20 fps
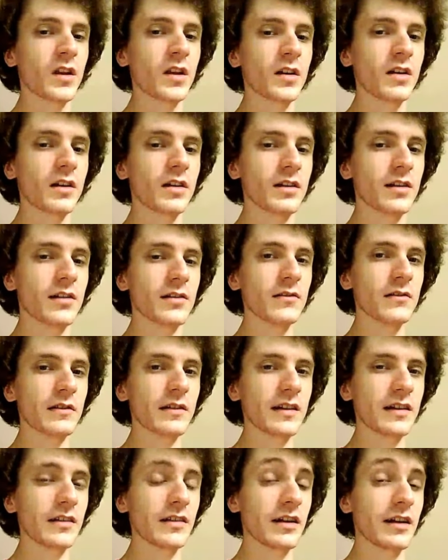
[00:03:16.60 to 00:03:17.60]
another ley
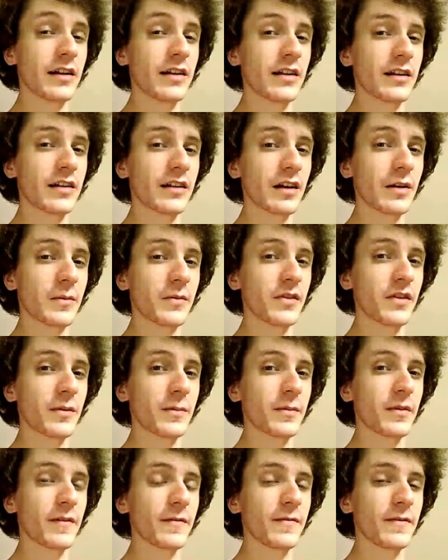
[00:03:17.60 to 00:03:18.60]
line that comes up
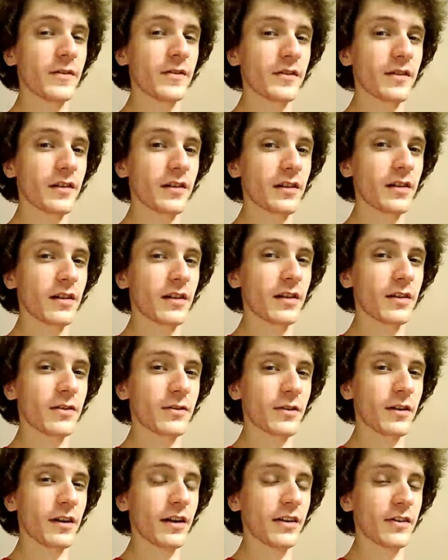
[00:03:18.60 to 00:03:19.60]
that feels like
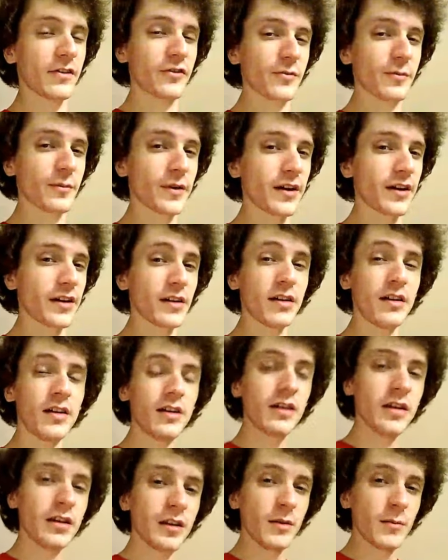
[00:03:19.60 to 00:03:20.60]
crashed by
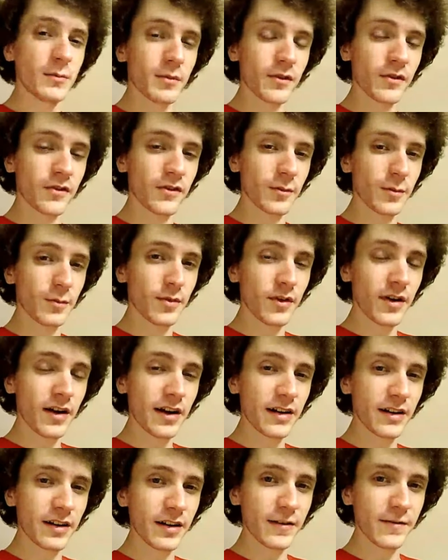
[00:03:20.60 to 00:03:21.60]
Mr.
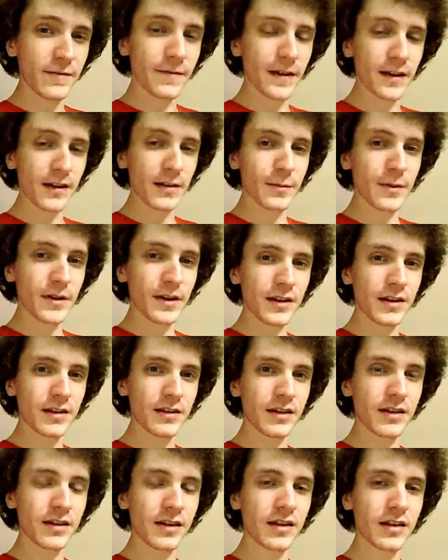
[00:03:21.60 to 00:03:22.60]
Brian in the final band,
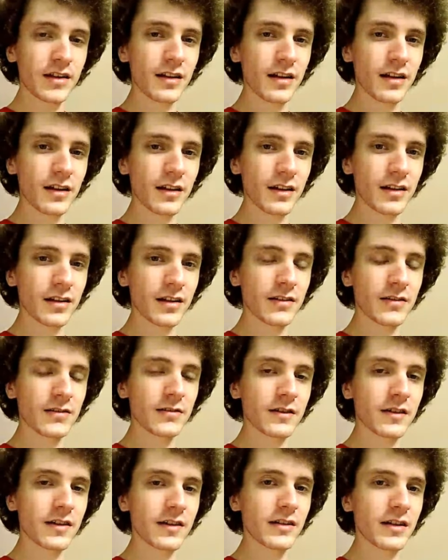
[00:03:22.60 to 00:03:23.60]
and then another
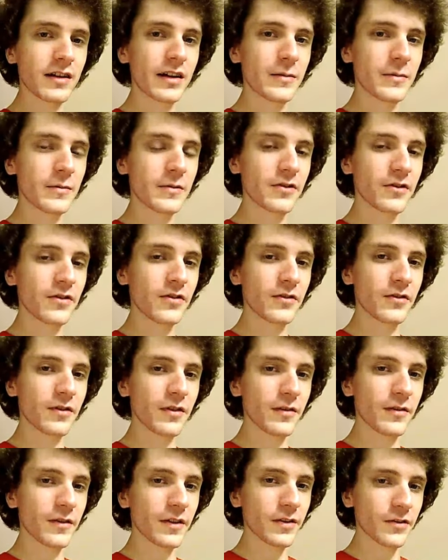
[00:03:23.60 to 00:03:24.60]
lane line which is
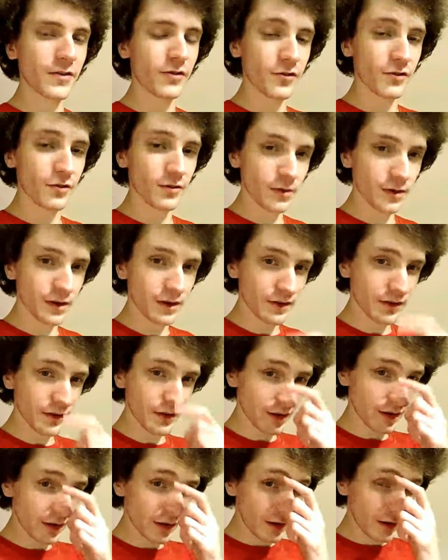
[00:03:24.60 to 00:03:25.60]
very short.
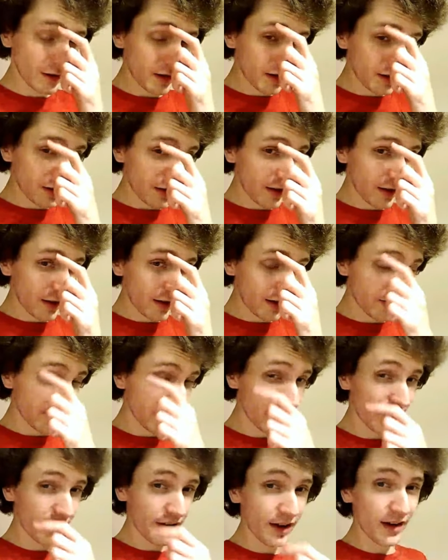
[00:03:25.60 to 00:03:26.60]
It's
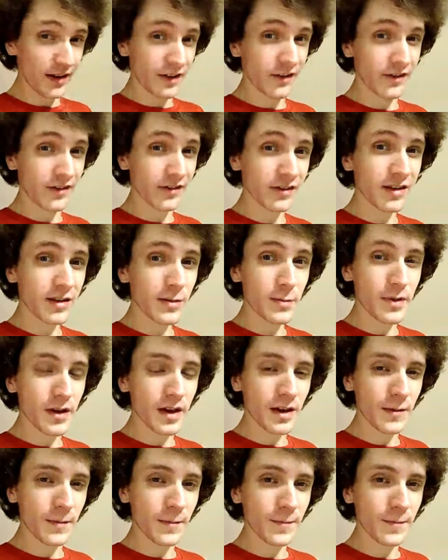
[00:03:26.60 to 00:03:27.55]
kind of sleepy.